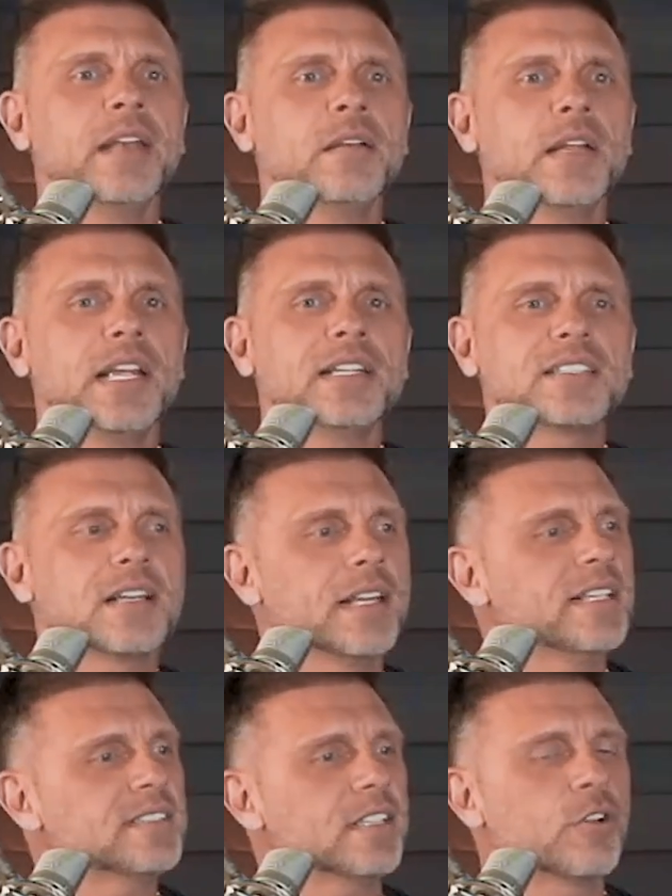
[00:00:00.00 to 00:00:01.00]
And it's at
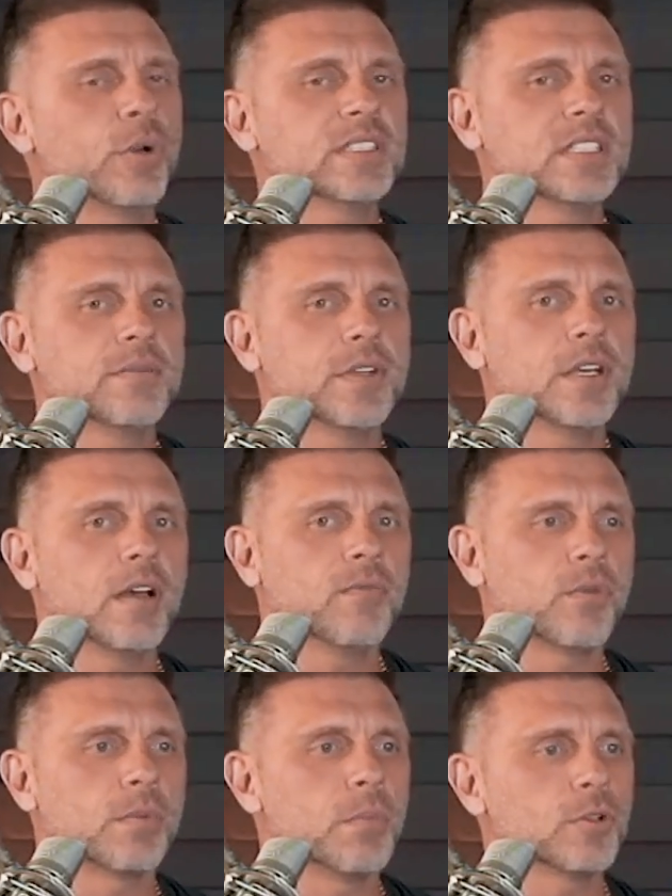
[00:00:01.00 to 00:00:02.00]
least inquisitive
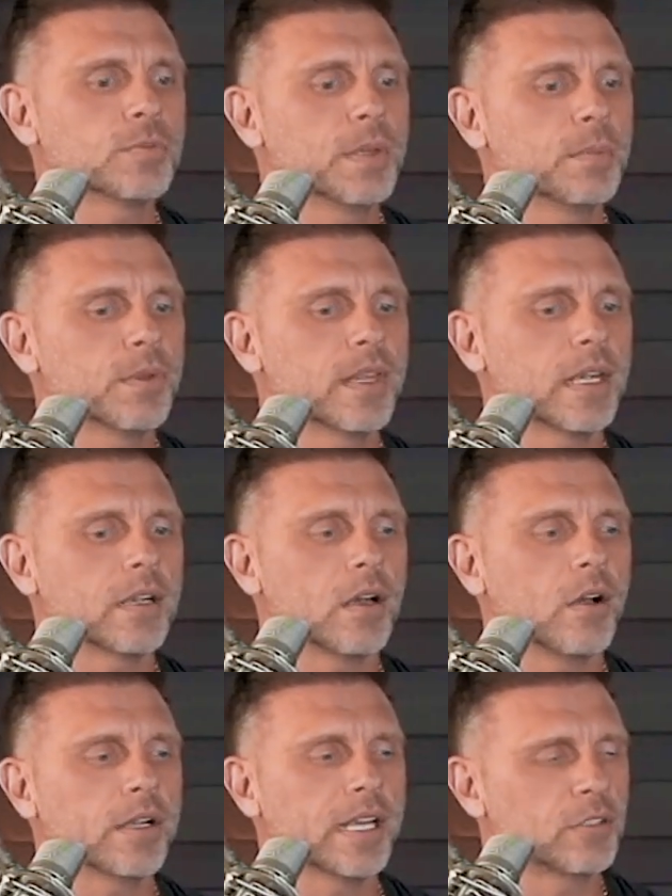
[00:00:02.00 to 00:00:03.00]
enough where most people think,
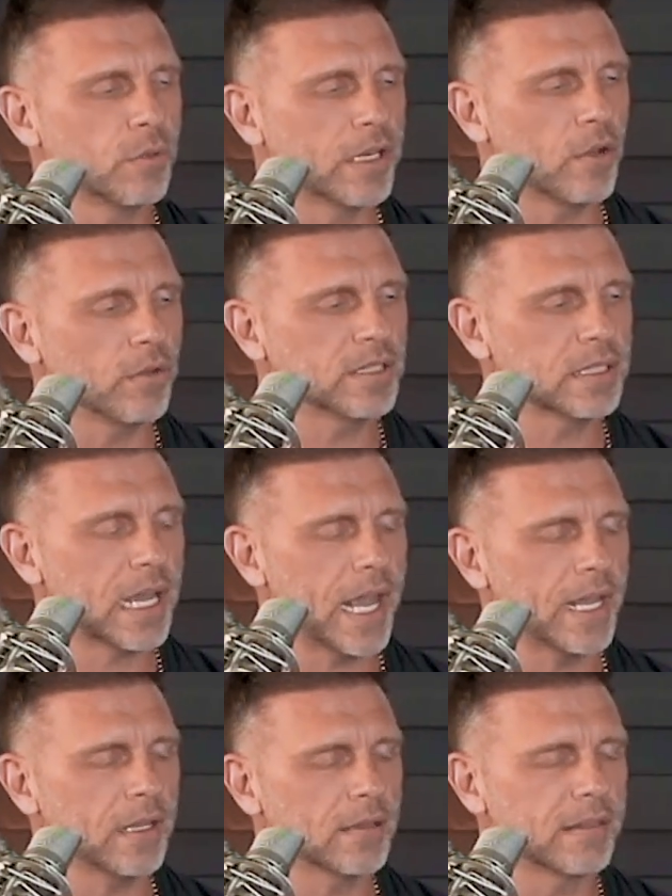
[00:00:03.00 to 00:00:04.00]
okay, do I know this
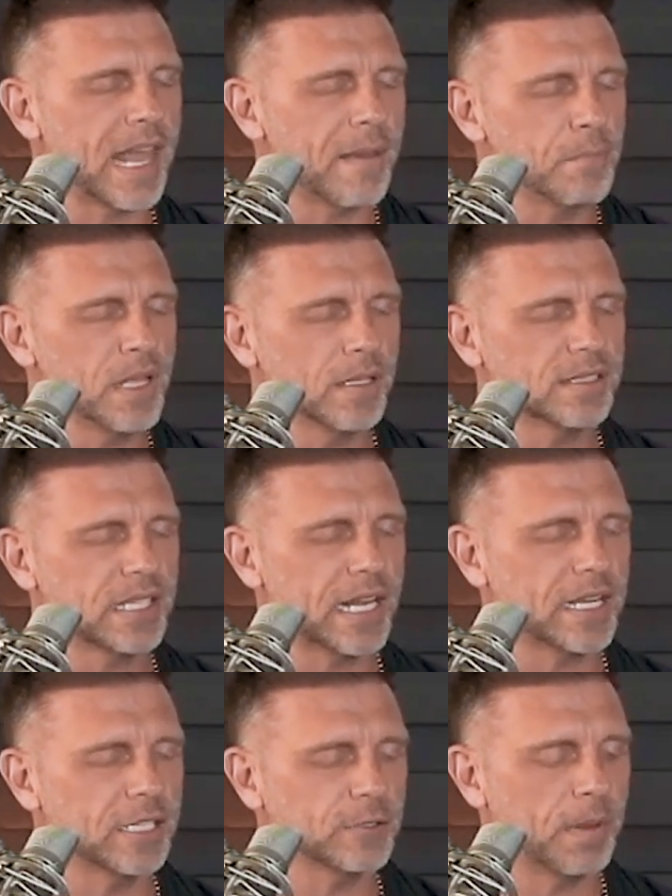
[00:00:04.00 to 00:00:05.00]
guy? That
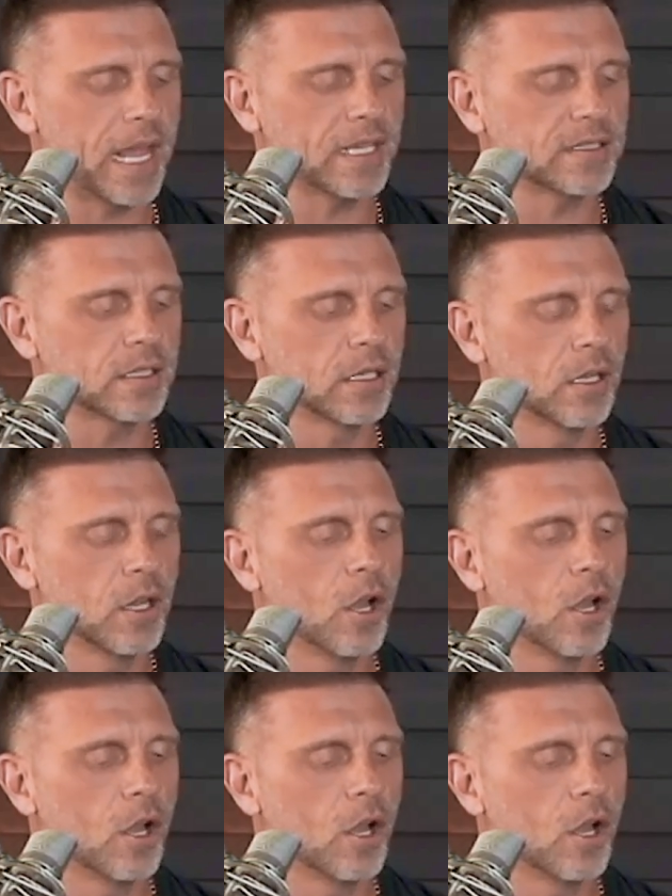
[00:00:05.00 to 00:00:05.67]
millisecond has passed.